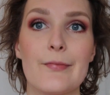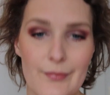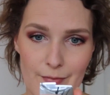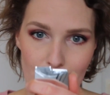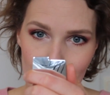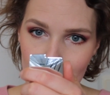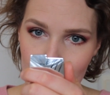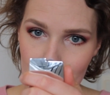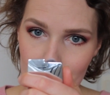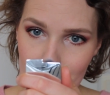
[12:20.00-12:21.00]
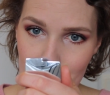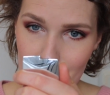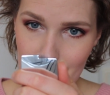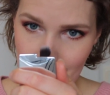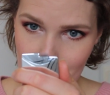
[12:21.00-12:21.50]
are going in with
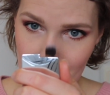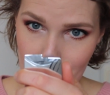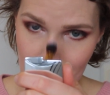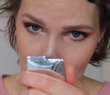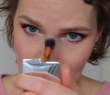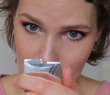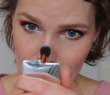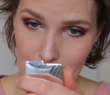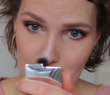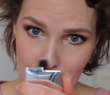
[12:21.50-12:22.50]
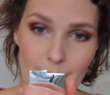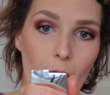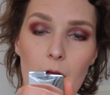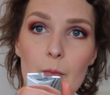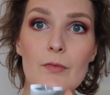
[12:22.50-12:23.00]
Hourglass
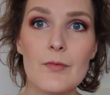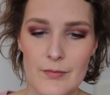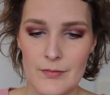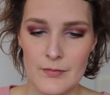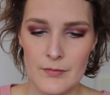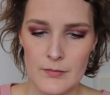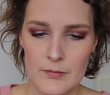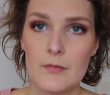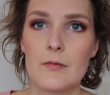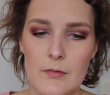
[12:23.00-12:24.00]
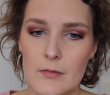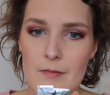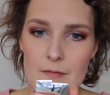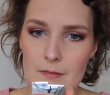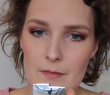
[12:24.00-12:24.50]

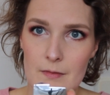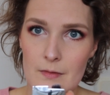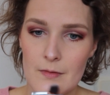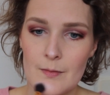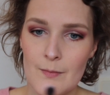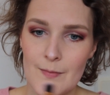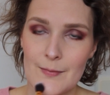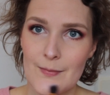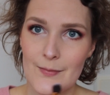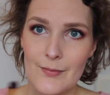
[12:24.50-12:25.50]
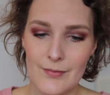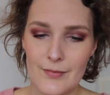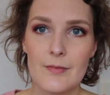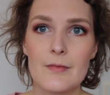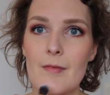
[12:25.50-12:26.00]
highlighter and we're placing that
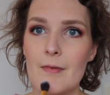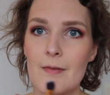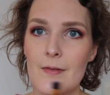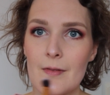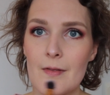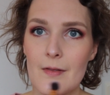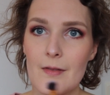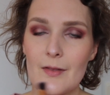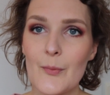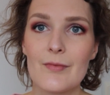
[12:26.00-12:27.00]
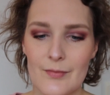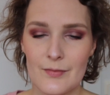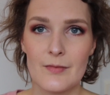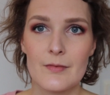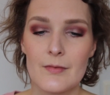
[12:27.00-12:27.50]
on the tip of our nose, a
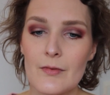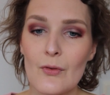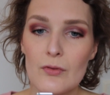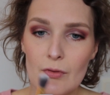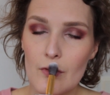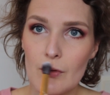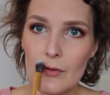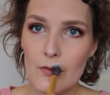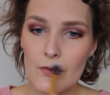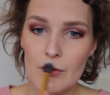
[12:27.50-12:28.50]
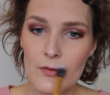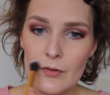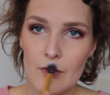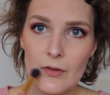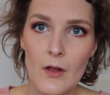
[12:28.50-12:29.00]
little bit up on the
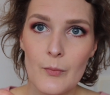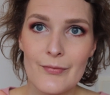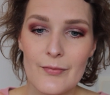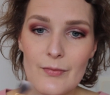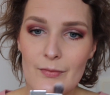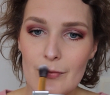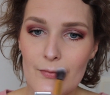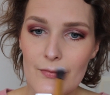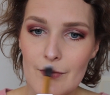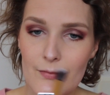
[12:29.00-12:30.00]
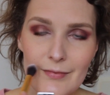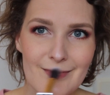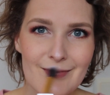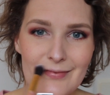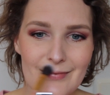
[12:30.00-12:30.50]
bridge of our noses,
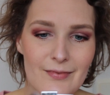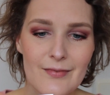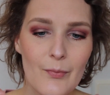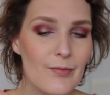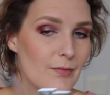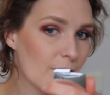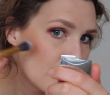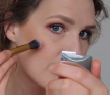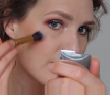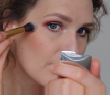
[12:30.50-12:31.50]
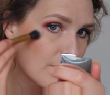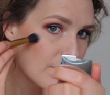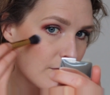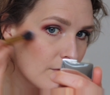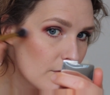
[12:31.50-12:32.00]
on the chin, on the
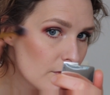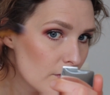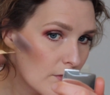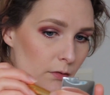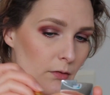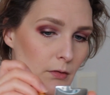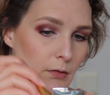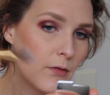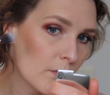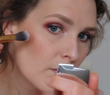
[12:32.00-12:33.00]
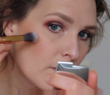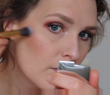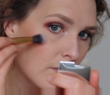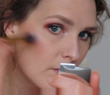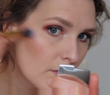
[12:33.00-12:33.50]
upper lip, and of course on
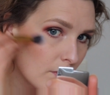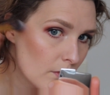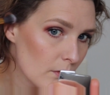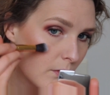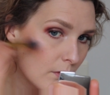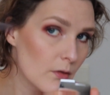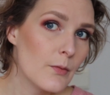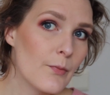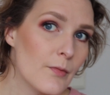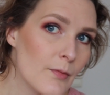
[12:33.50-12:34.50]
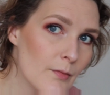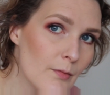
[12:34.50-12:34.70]
the highest points of